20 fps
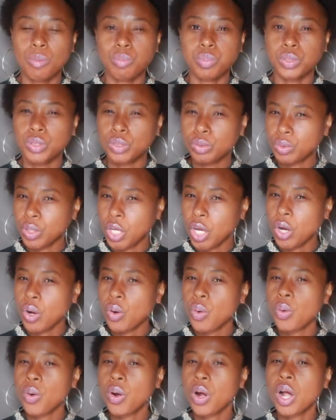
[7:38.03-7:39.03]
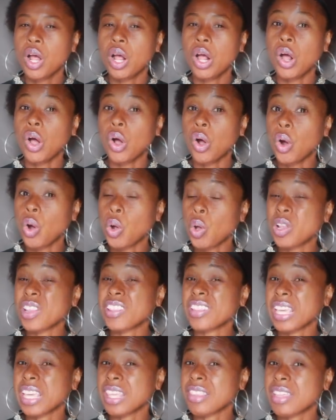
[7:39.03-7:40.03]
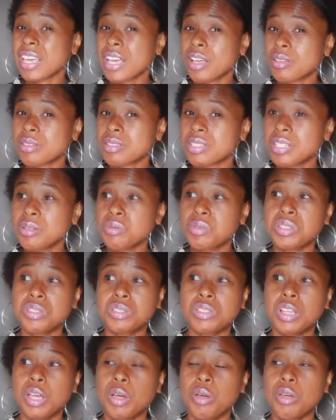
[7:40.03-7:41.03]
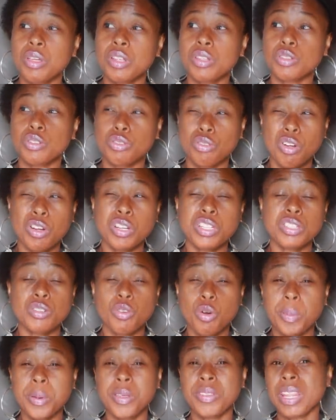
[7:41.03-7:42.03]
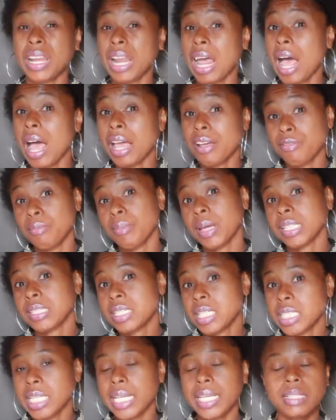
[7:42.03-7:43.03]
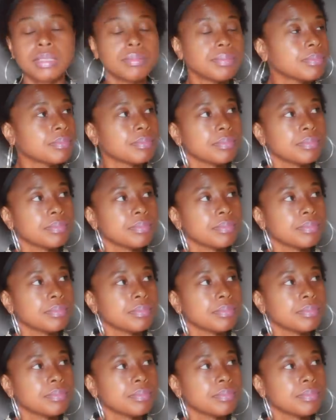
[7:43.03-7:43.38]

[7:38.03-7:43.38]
Pluto, all in the eighth house. He was the strongest Scorpio that I've met to date.